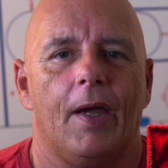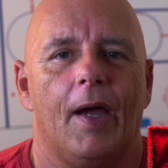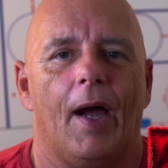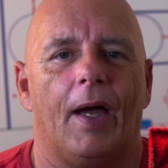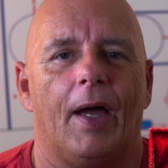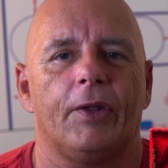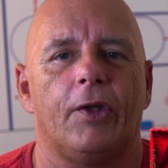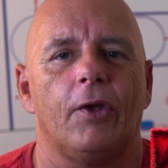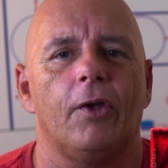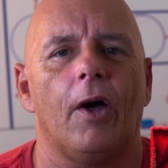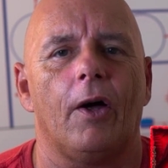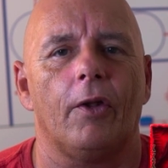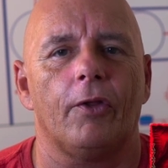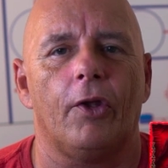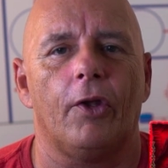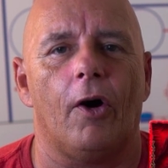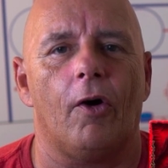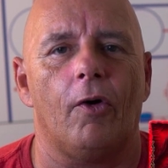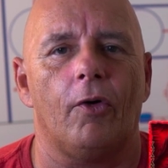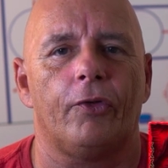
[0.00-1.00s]
I did not
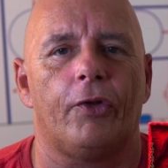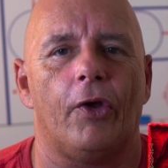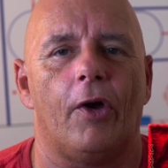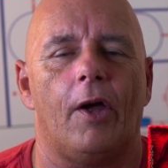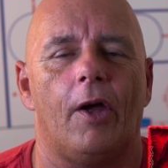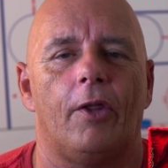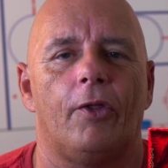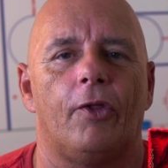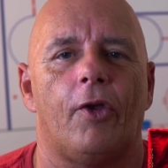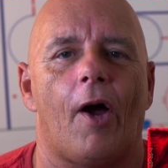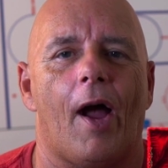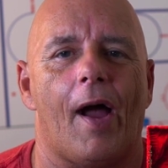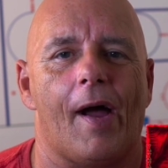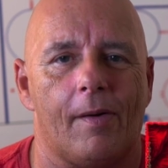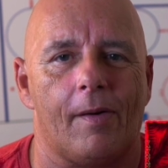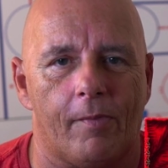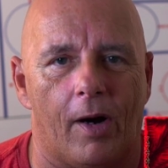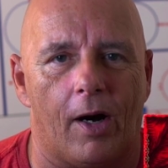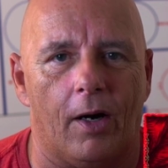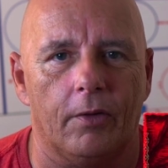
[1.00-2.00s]
know the
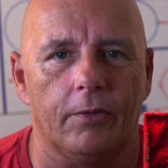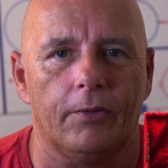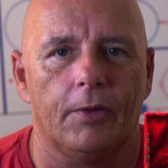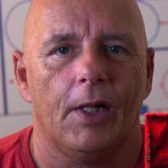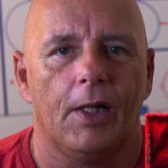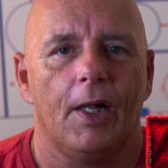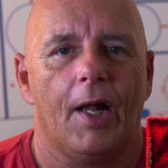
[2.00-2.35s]
amount.